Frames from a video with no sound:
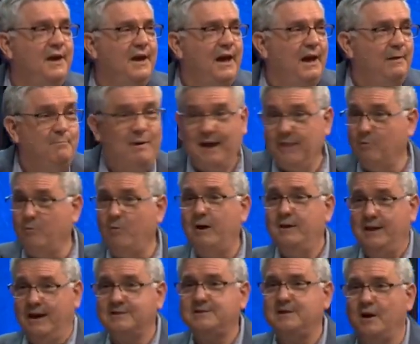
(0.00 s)
And by the way,
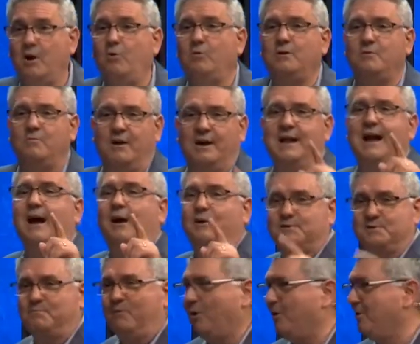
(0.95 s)
that's the only way to
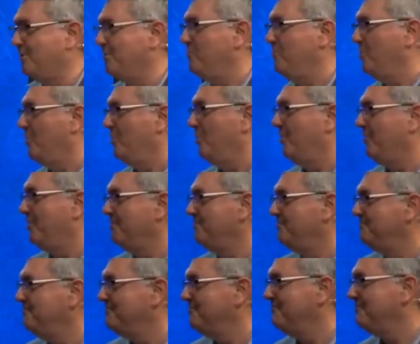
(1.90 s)
outsmart the world.
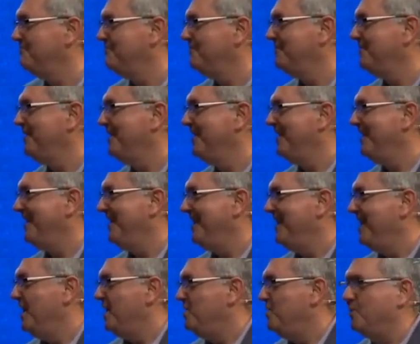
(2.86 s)

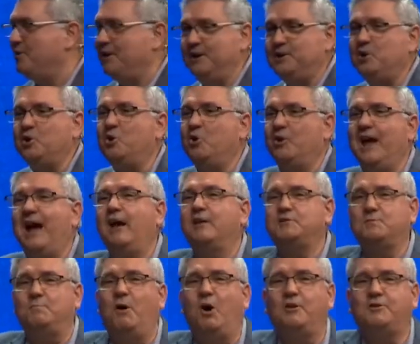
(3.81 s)
You think you're going to
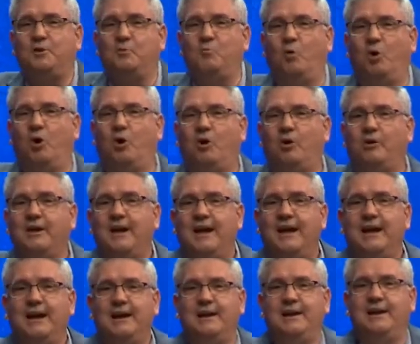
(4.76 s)
outsmart the world
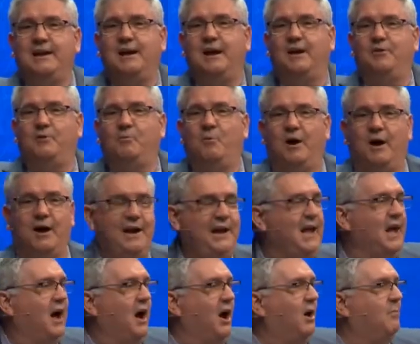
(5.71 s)
in any other way
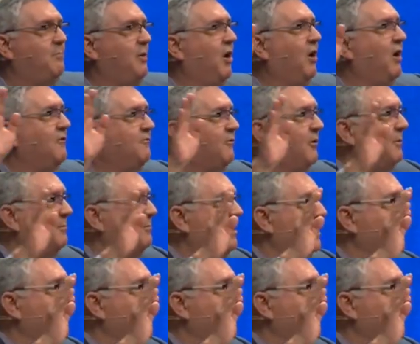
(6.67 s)
apart from